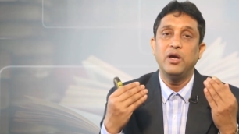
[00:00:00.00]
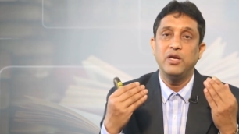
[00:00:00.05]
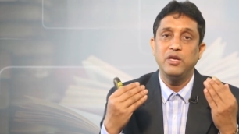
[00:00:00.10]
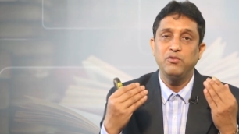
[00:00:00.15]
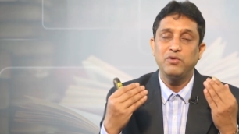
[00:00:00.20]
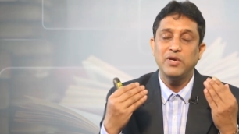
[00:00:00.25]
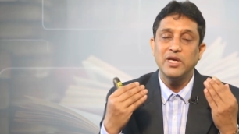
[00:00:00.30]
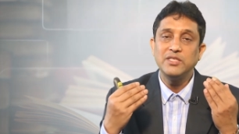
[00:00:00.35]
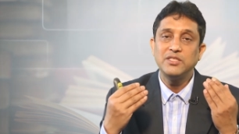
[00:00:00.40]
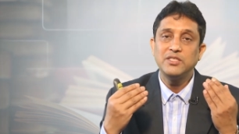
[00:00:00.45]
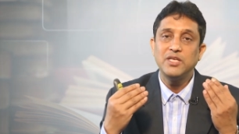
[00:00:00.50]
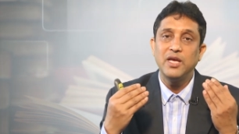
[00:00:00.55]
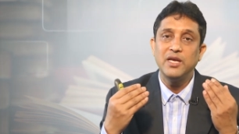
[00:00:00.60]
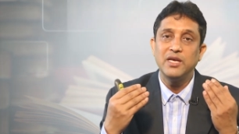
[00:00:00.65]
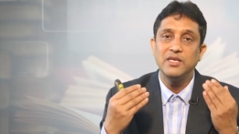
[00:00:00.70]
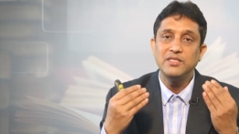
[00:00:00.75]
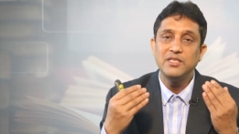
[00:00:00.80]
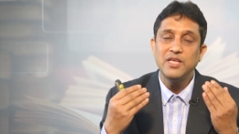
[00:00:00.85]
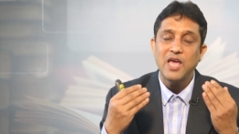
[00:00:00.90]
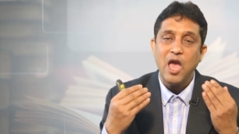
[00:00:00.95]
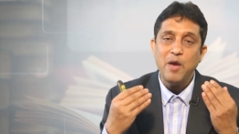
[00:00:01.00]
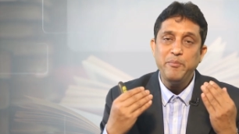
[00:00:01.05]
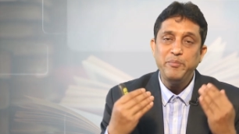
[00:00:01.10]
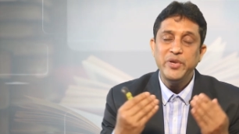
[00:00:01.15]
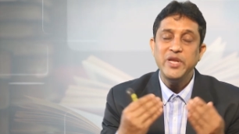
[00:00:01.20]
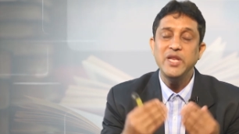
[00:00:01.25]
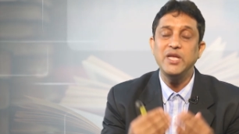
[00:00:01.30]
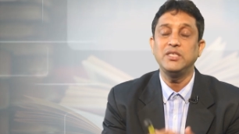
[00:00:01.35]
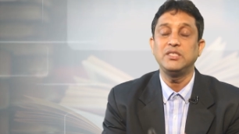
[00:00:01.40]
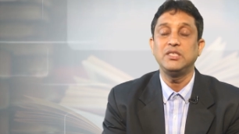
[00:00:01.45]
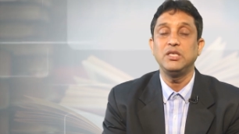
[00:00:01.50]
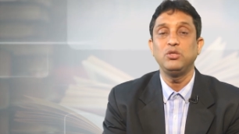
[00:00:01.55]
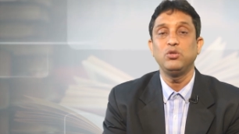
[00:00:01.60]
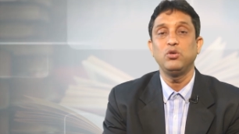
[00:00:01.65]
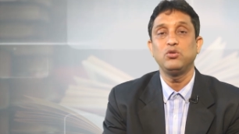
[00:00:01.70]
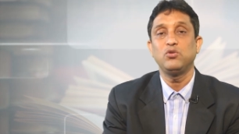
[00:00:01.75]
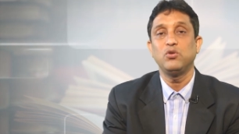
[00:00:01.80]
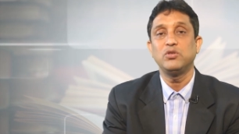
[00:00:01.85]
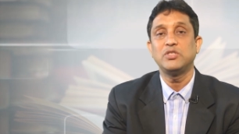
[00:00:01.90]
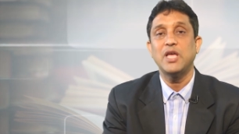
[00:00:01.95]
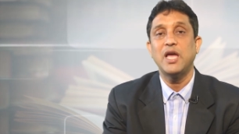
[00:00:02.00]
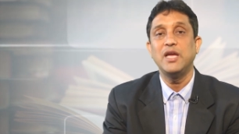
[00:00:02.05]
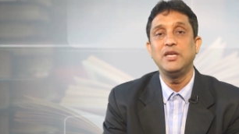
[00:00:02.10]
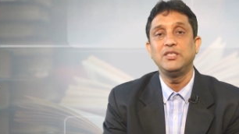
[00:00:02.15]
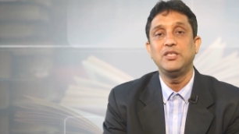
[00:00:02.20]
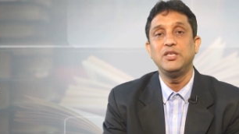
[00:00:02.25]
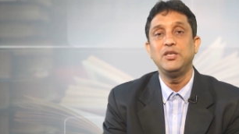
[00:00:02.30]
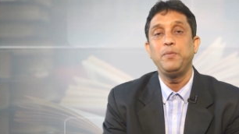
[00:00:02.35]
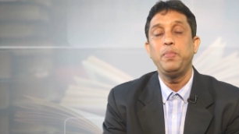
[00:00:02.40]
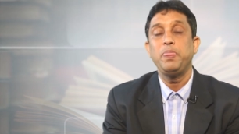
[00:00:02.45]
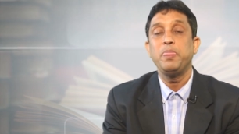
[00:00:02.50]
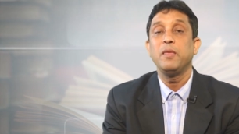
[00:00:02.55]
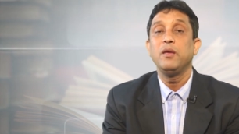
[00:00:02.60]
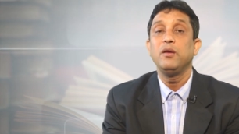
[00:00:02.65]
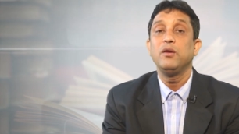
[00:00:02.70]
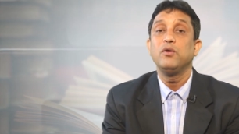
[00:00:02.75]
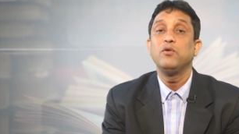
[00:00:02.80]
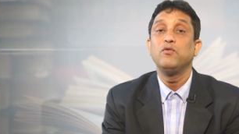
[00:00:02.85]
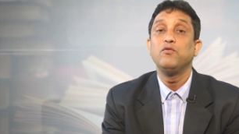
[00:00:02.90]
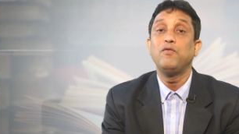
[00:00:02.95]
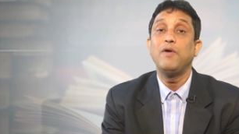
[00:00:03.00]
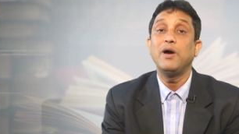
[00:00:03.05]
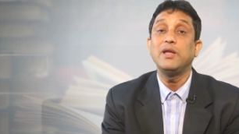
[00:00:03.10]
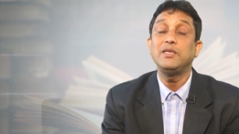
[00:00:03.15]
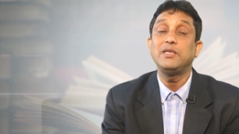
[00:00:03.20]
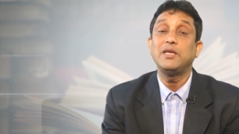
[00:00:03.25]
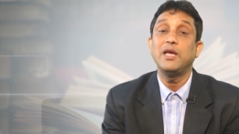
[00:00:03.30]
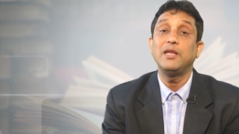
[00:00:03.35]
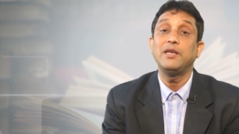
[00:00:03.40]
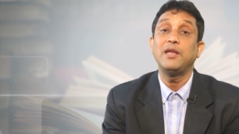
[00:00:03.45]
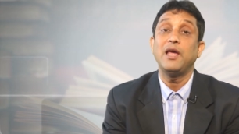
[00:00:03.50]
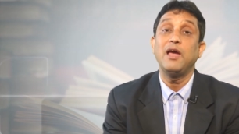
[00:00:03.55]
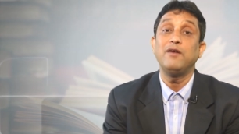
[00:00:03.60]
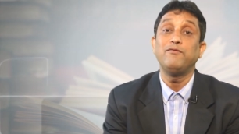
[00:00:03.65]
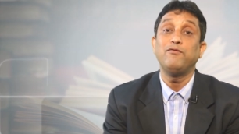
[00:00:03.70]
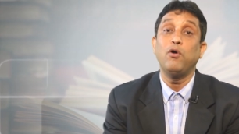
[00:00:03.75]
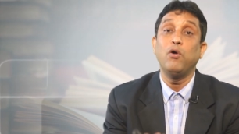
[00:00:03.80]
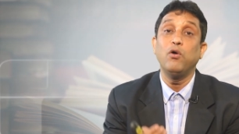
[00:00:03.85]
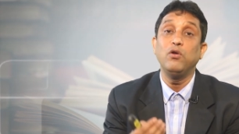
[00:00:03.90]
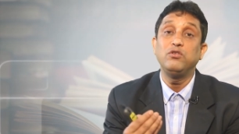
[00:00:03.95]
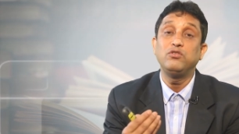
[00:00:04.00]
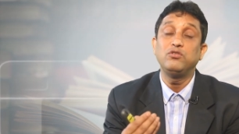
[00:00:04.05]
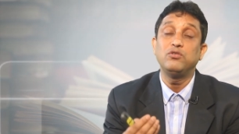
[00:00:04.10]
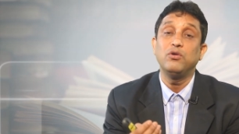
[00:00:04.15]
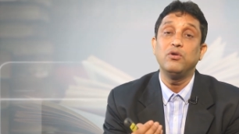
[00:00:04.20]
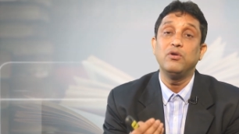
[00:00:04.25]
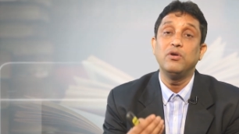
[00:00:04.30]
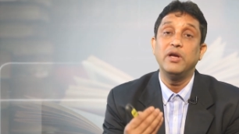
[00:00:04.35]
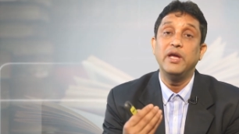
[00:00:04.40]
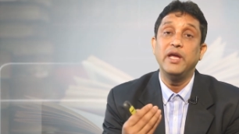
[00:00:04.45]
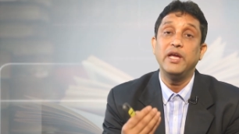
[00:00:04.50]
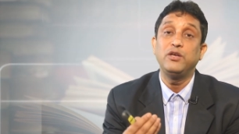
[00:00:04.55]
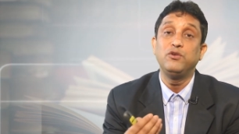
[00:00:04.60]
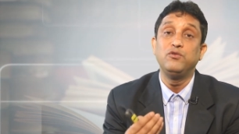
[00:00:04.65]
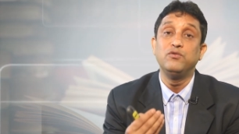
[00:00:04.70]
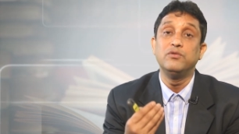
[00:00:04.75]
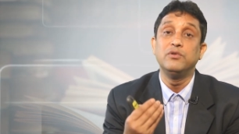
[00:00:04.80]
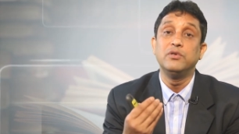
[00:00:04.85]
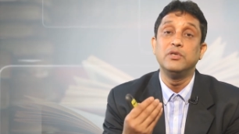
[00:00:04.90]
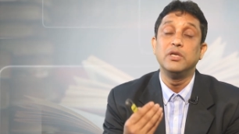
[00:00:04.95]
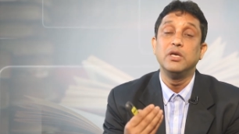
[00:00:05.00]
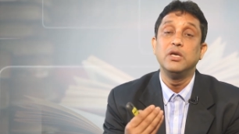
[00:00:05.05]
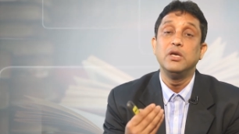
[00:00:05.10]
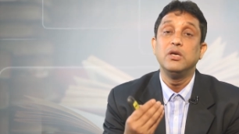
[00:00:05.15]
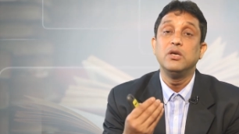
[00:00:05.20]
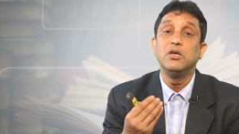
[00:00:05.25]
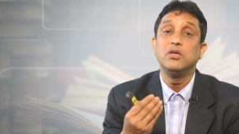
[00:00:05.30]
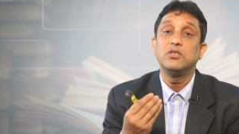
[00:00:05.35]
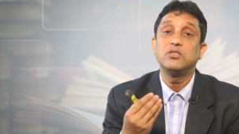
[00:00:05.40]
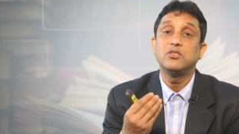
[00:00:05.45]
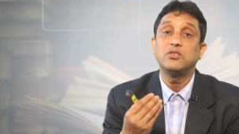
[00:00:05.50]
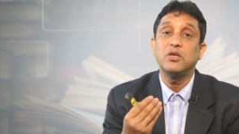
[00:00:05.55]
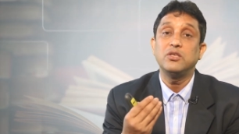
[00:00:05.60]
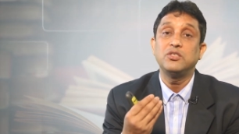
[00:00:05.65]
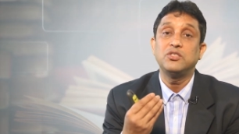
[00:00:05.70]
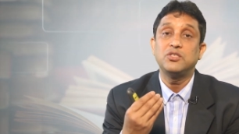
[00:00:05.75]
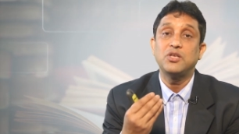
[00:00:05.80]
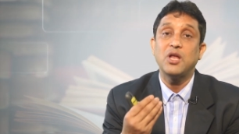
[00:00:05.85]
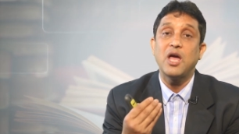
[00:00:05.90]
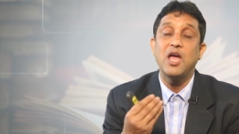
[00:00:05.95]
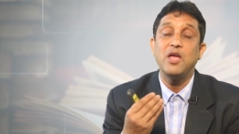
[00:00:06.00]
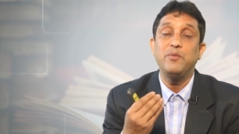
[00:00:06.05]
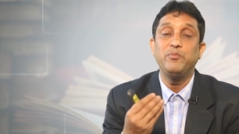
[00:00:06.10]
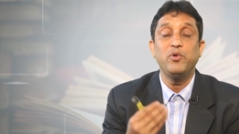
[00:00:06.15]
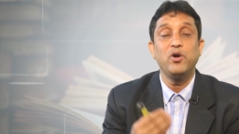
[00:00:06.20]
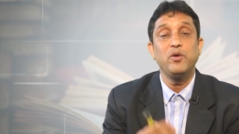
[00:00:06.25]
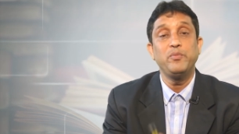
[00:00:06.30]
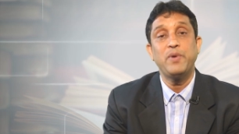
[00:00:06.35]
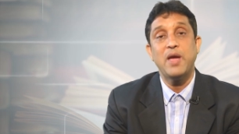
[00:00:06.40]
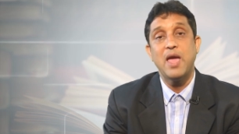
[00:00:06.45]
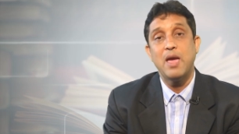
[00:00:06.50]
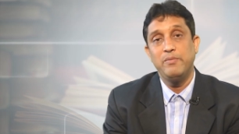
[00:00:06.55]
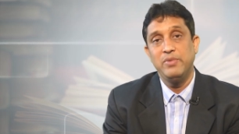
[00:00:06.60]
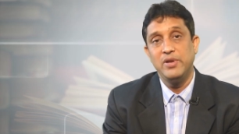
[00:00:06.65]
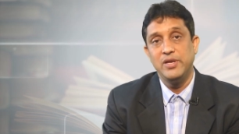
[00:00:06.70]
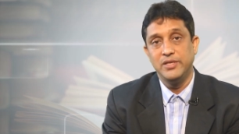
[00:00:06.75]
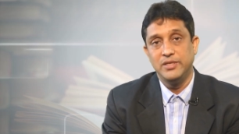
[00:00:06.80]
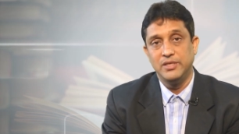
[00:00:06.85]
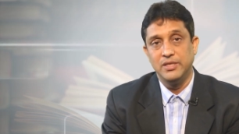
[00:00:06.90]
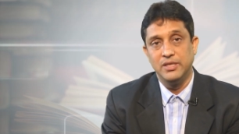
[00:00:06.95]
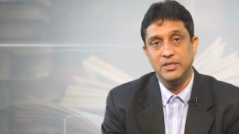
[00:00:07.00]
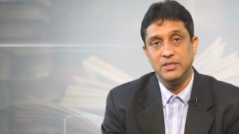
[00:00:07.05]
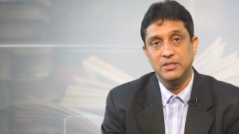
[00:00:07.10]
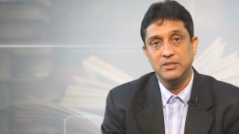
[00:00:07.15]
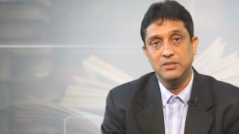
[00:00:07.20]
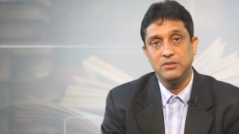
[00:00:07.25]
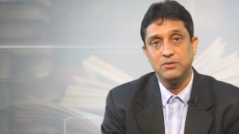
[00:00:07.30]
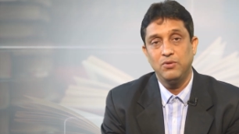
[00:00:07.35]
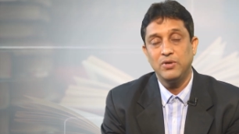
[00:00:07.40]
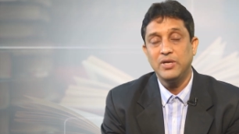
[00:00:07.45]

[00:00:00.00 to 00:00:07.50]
you can say the happenings in the society, one can have also acquired such type of abilities.